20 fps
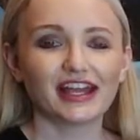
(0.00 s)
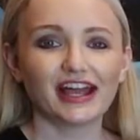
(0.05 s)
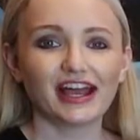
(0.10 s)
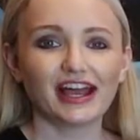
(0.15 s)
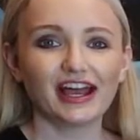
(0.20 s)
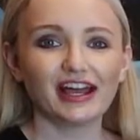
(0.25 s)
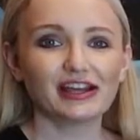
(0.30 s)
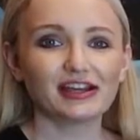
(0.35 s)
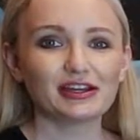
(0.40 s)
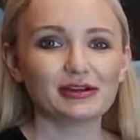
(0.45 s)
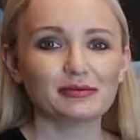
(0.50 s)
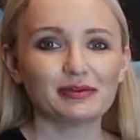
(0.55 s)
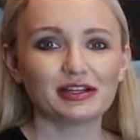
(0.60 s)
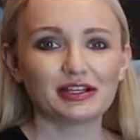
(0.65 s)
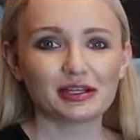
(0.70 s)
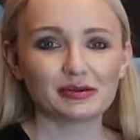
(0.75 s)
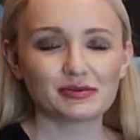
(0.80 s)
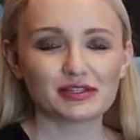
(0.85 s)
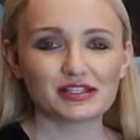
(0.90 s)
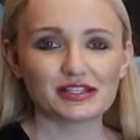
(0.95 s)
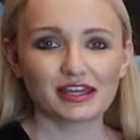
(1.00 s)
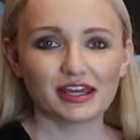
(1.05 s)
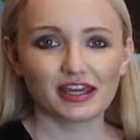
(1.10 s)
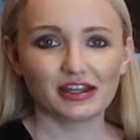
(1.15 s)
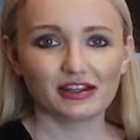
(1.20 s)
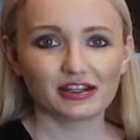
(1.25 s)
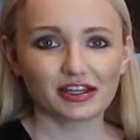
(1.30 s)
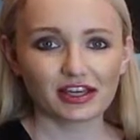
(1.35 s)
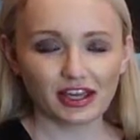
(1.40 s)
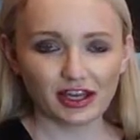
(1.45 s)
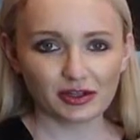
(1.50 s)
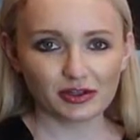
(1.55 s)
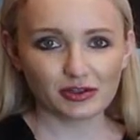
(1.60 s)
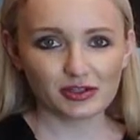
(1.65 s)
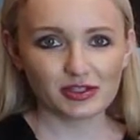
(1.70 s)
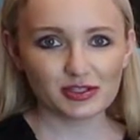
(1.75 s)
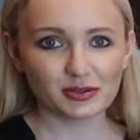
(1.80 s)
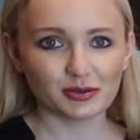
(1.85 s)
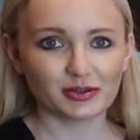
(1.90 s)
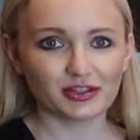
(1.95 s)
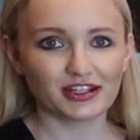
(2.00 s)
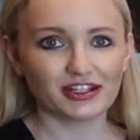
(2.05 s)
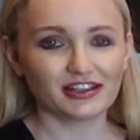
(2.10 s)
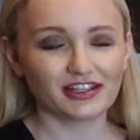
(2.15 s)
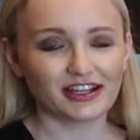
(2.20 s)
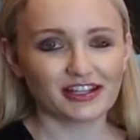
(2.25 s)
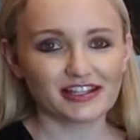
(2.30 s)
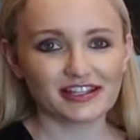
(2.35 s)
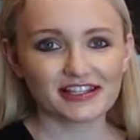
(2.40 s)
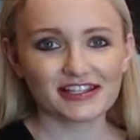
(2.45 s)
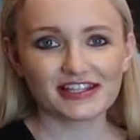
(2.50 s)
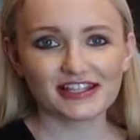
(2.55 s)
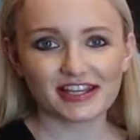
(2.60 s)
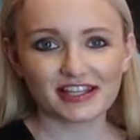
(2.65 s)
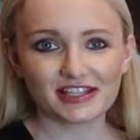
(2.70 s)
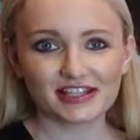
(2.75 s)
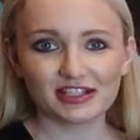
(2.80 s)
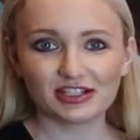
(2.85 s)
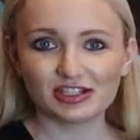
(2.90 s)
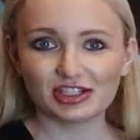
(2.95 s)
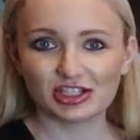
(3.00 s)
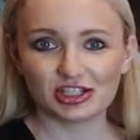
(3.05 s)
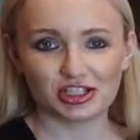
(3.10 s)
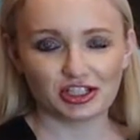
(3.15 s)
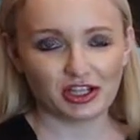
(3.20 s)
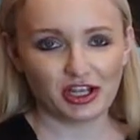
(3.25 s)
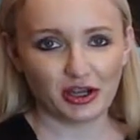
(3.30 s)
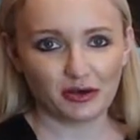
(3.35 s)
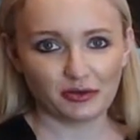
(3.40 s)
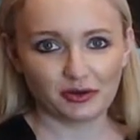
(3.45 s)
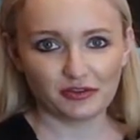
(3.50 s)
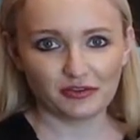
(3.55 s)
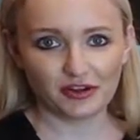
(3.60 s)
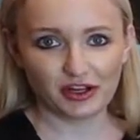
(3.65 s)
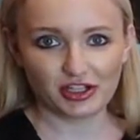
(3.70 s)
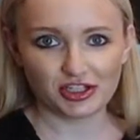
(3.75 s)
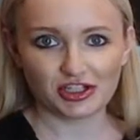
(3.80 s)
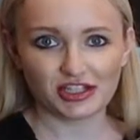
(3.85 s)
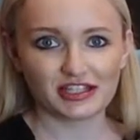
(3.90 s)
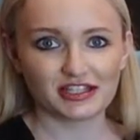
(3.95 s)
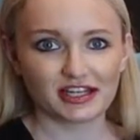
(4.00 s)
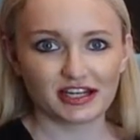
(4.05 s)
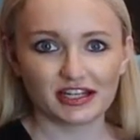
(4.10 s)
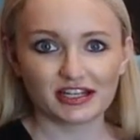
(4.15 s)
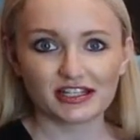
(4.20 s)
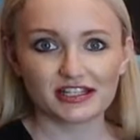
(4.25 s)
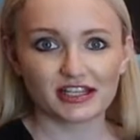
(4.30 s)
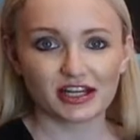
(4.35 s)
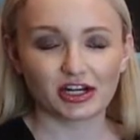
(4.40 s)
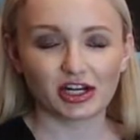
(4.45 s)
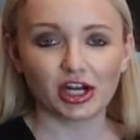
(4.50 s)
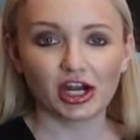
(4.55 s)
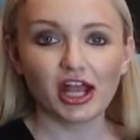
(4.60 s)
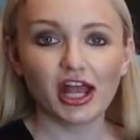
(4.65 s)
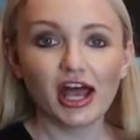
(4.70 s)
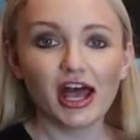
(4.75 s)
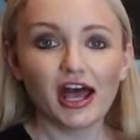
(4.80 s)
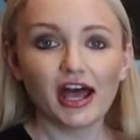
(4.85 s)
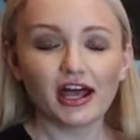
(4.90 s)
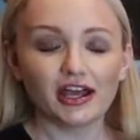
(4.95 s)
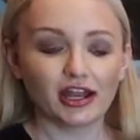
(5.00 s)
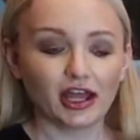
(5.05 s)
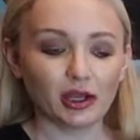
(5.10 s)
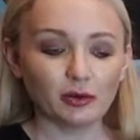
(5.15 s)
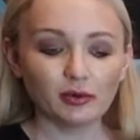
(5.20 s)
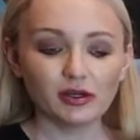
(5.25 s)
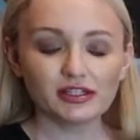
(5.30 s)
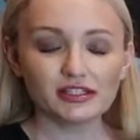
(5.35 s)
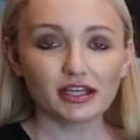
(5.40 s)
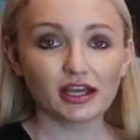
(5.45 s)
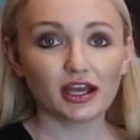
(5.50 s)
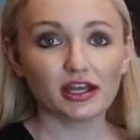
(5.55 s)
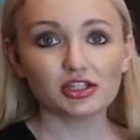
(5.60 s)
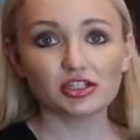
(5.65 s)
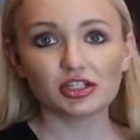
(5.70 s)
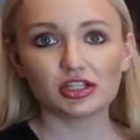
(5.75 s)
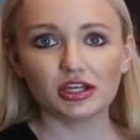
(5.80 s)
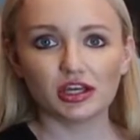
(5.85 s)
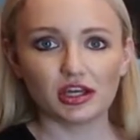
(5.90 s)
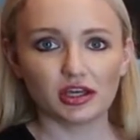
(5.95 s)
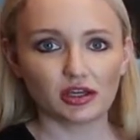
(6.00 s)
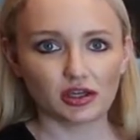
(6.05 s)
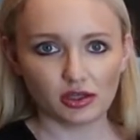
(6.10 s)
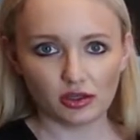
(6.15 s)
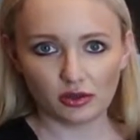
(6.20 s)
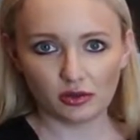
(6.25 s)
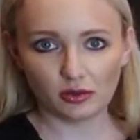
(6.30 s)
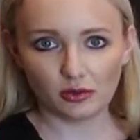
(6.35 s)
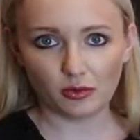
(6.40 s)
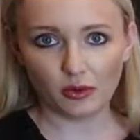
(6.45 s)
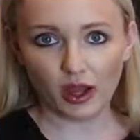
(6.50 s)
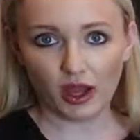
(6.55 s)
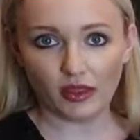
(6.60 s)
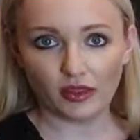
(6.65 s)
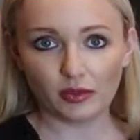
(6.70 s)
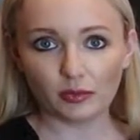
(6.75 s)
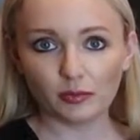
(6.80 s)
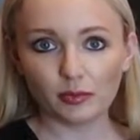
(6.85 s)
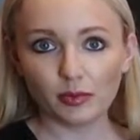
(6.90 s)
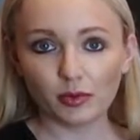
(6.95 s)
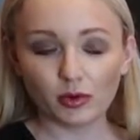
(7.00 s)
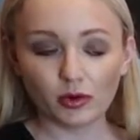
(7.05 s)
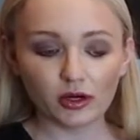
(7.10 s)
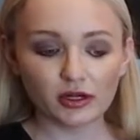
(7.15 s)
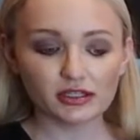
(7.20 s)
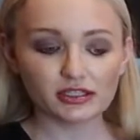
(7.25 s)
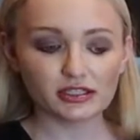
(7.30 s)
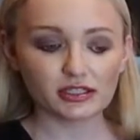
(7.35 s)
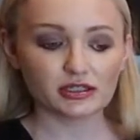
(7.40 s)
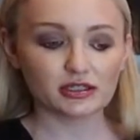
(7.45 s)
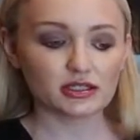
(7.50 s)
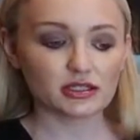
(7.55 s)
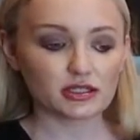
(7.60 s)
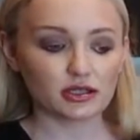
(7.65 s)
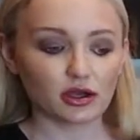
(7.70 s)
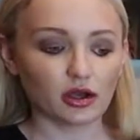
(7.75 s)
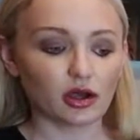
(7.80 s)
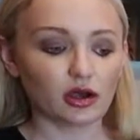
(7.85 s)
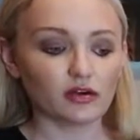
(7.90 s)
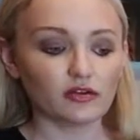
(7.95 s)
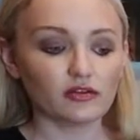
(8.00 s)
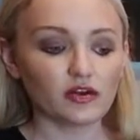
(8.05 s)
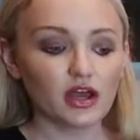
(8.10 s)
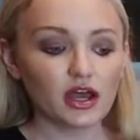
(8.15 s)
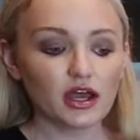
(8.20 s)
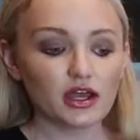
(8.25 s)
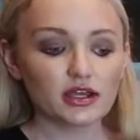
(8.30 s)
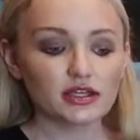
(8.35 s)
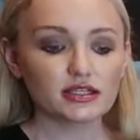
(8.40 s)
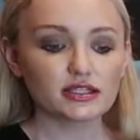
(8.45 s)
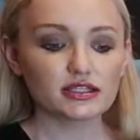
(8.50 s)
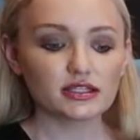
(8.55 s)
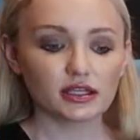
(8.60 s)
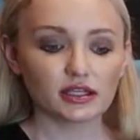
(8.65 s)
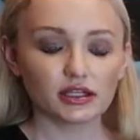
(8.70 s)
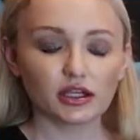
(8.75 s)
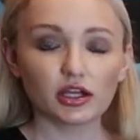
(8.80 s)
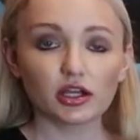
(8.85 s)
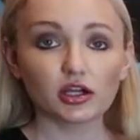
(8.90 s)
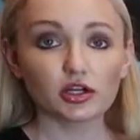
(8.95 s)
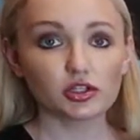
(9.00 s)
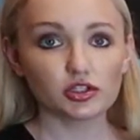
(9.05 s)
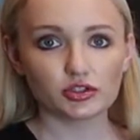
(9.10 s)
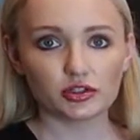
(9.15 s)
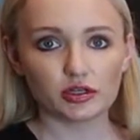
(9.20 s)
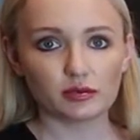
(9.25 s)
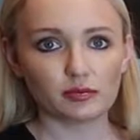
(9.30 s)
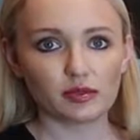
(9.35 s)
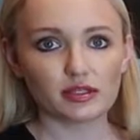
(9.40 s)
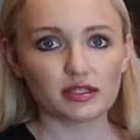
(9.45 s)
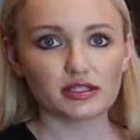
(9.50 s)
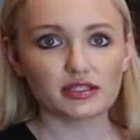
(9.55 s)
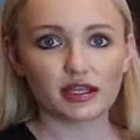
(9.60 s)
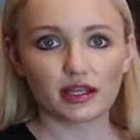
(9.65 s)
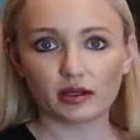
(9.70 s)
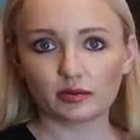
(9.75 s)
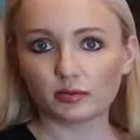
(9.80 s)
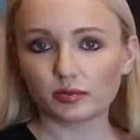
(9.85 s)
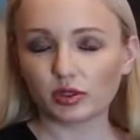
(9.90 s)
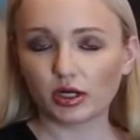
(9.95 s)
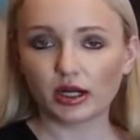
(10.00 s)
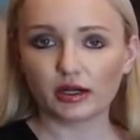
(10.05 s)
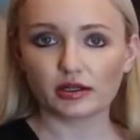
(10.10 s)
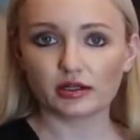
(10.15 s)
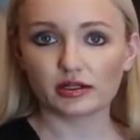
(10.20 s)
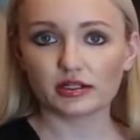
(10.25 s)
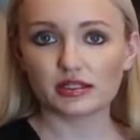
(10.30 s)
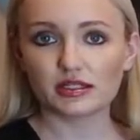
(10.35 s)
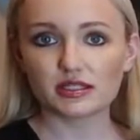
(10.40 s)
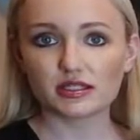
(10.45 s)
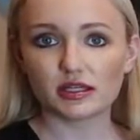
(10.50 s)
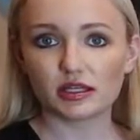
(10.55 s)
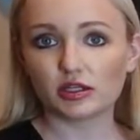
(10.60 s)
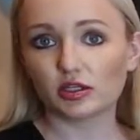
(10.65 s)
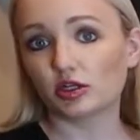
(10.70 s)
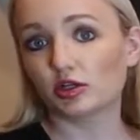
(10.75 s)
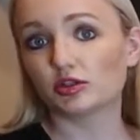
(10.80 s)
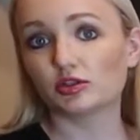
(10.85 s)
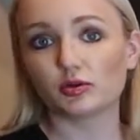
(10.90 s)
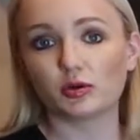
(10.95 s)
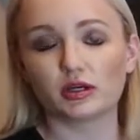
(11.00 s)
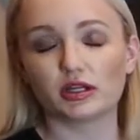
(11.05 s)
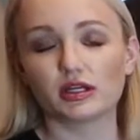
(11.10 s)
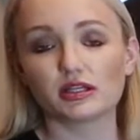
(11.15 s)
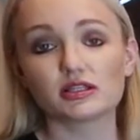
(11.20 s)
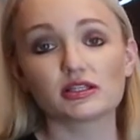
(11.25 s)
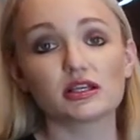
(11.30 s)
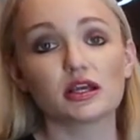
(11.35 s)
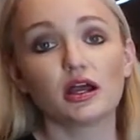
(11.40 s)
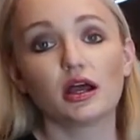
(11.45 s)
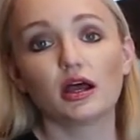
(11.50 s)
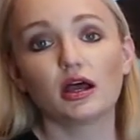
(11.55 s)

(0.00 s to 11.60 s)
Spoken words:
Hi, my name is Caitlin Catarzoli, licensed esthetician at Refresh Aesthetic Center, and I want to educate you on the importance of skincare treatments and products in your 20s.